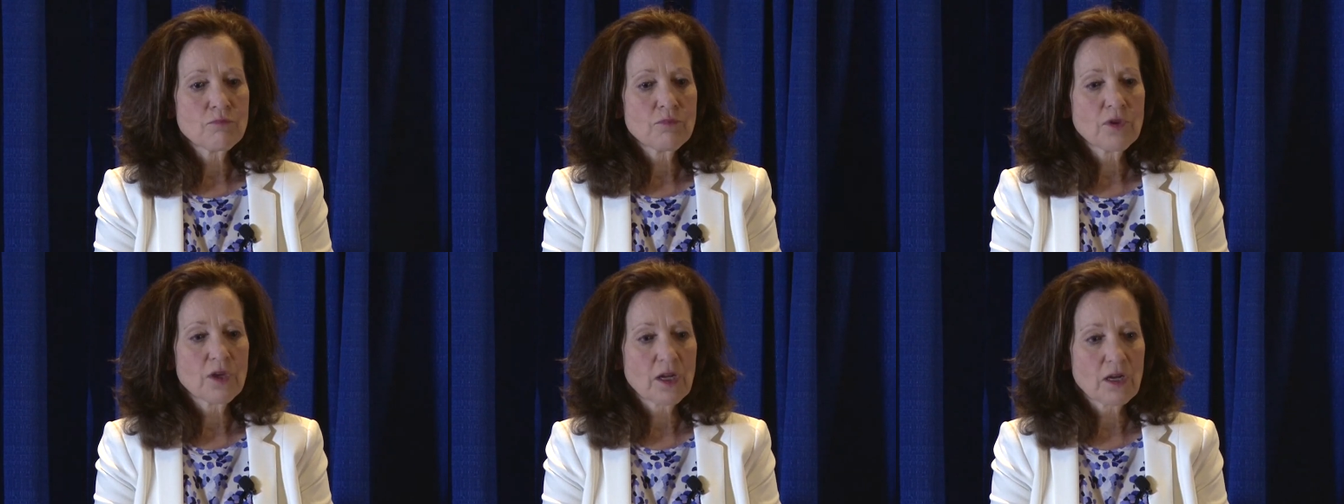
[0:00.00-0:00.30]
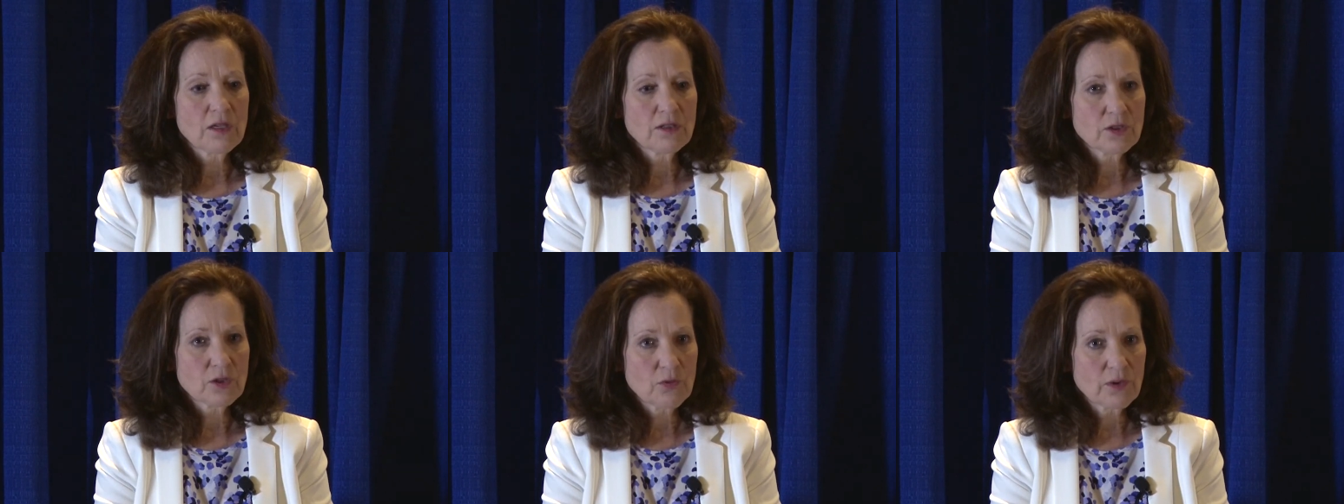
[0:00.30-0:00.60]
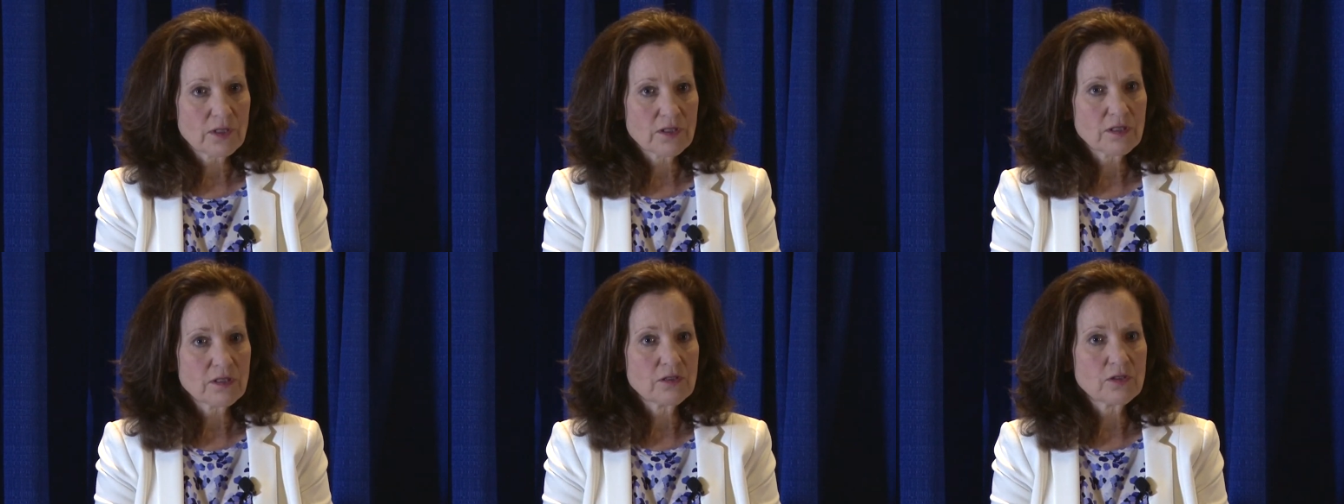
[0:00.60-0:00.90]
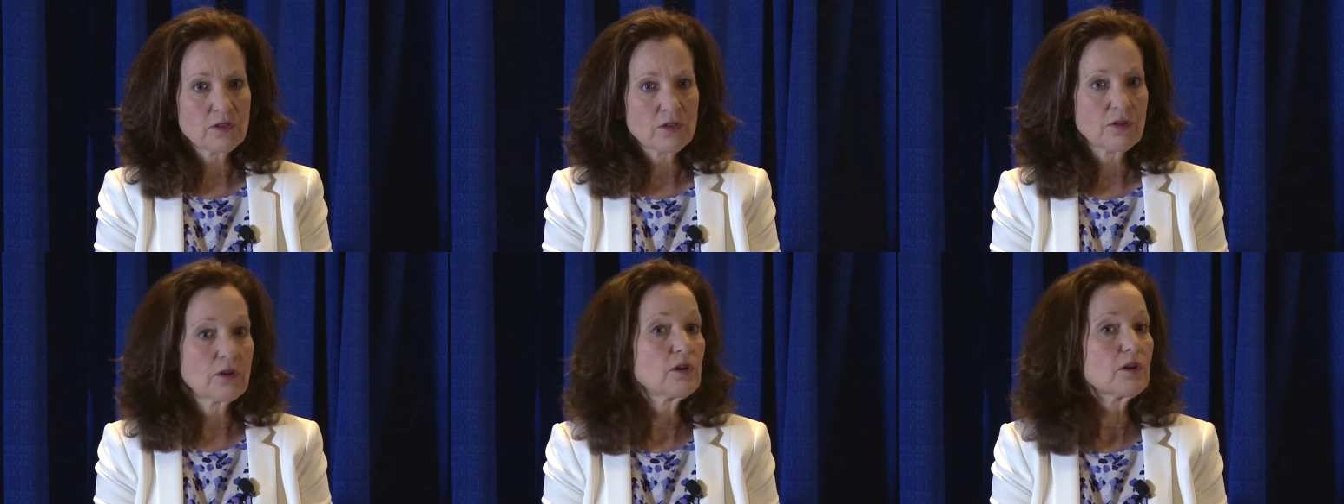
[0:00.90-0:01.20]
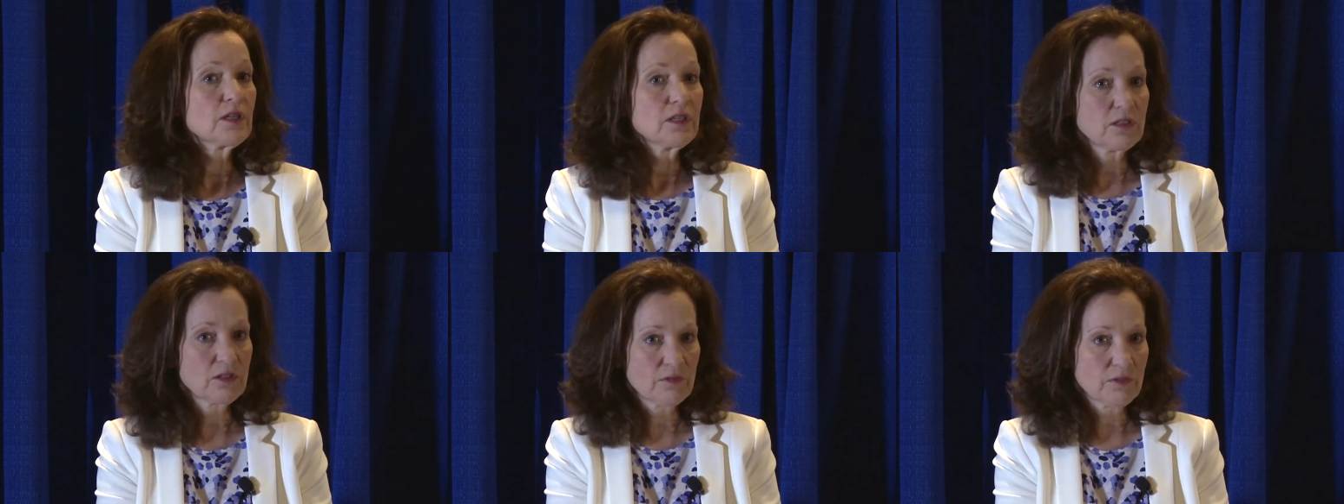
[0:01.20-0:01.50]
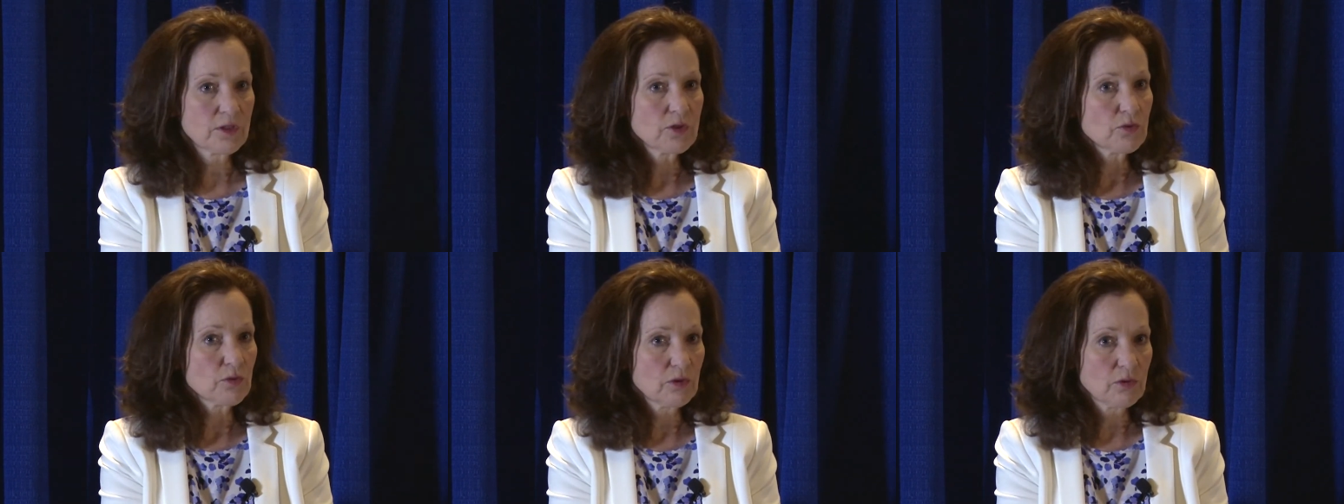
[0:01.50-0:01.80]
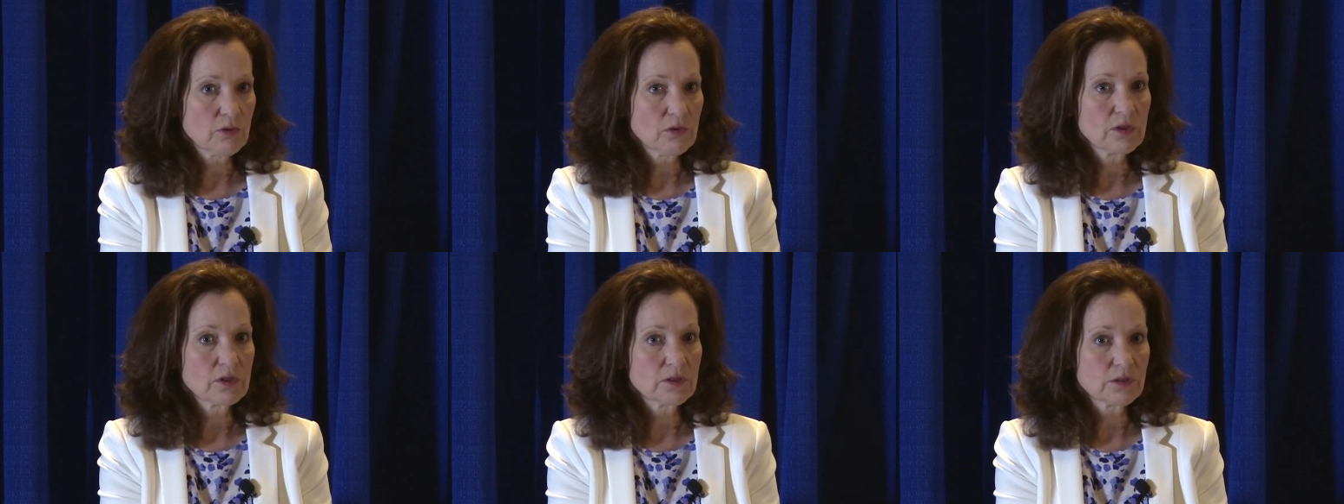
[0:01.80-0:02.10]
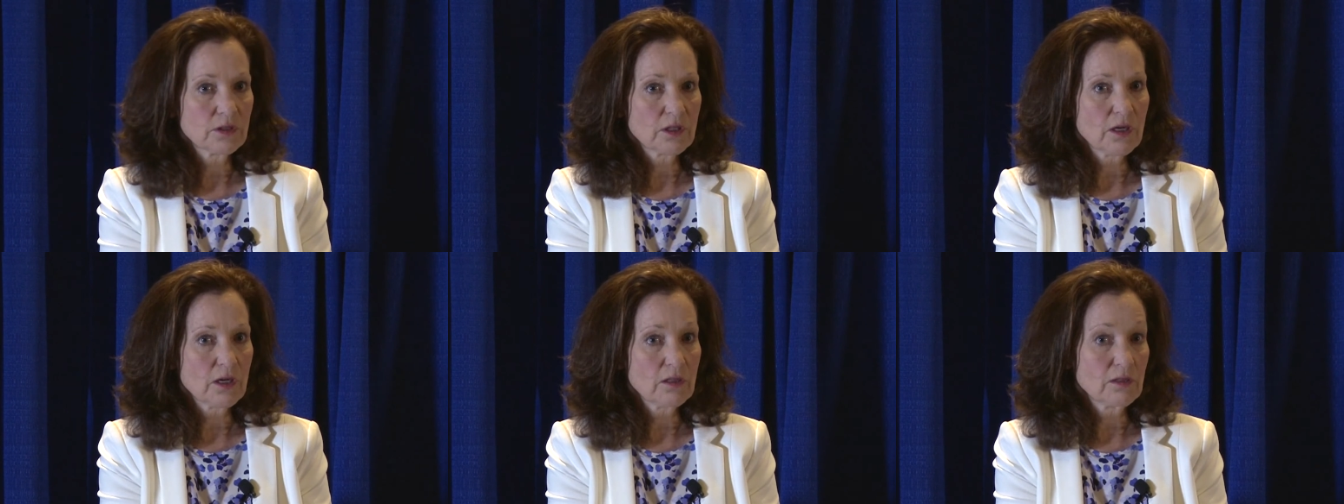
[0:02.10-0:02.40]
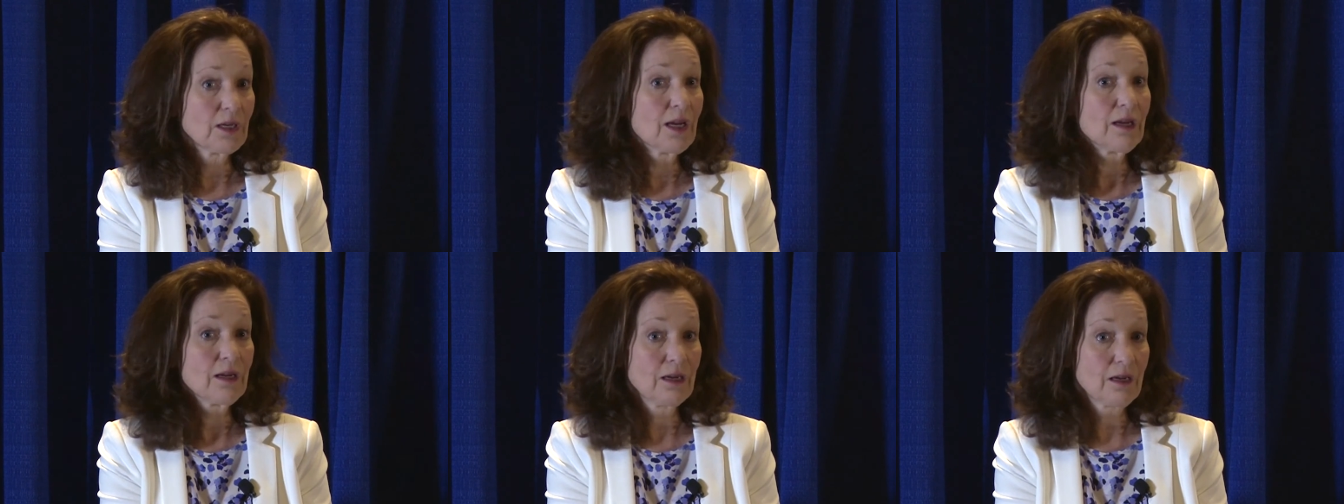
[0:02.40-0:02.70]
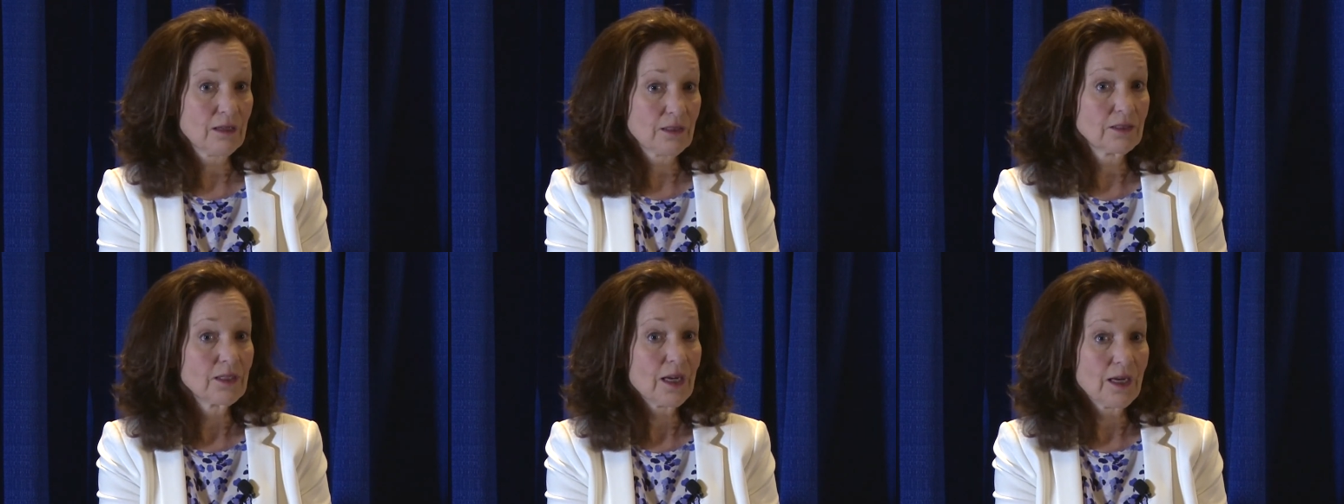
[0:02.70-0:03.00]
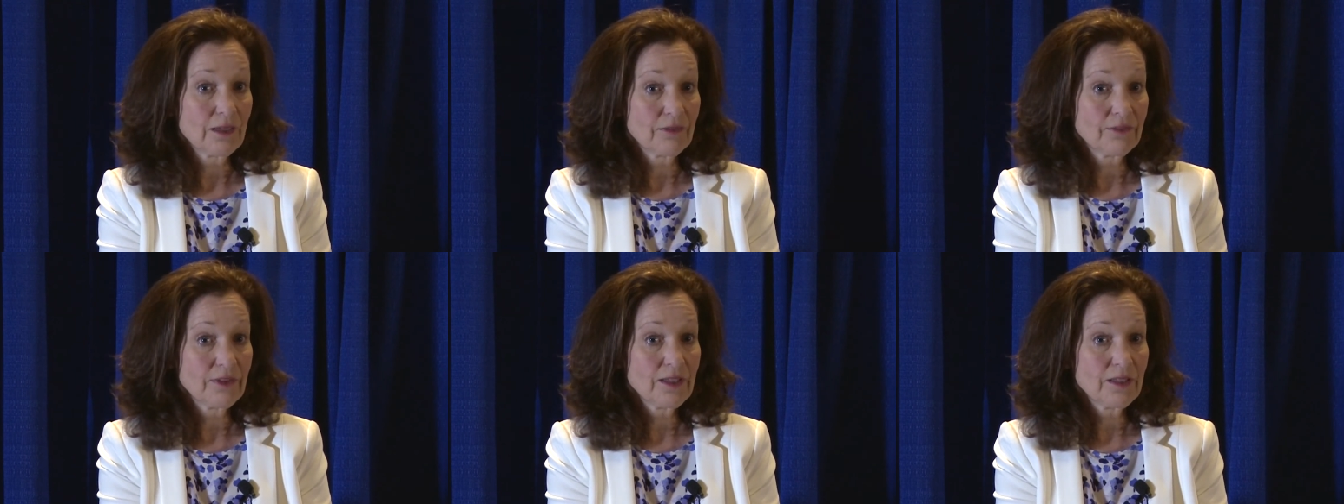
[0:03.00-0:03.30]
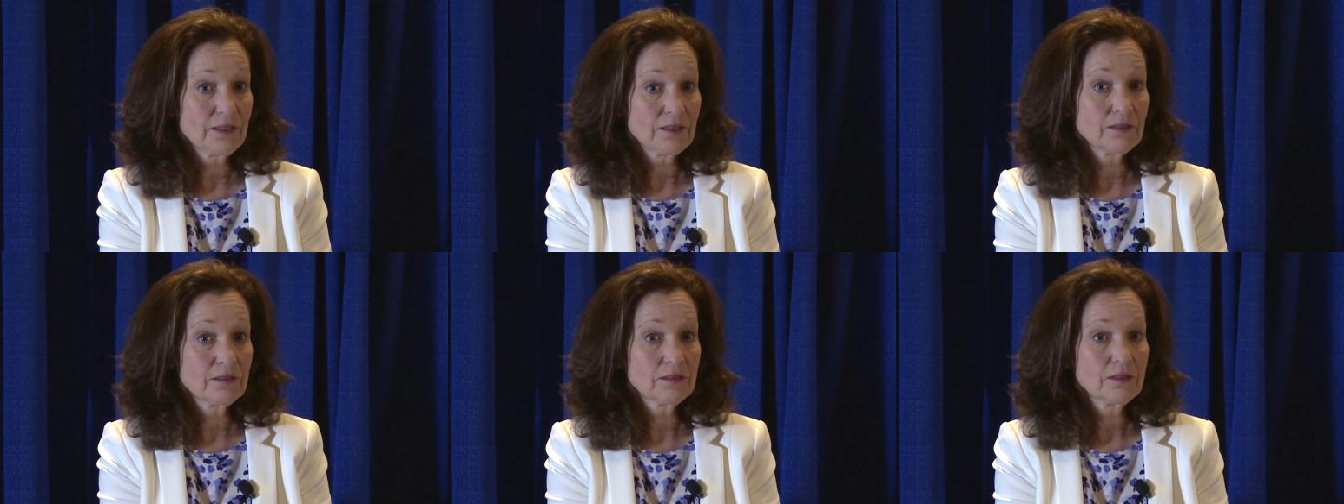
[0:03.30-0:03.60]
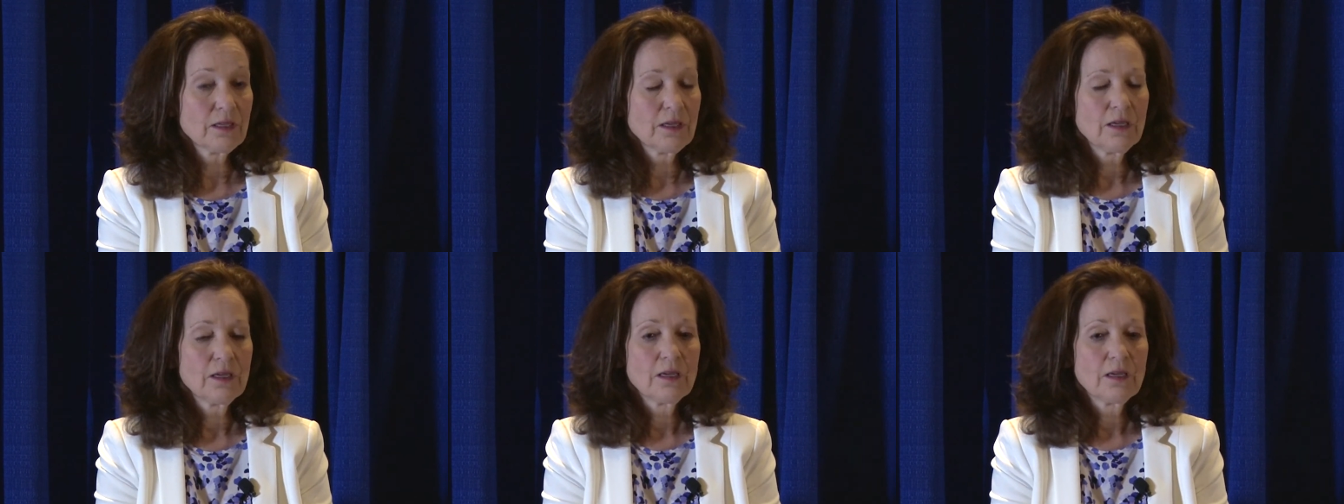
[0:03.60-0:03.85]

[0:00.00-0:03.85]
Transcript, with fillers: The consequences to their individual horse are, are obvious.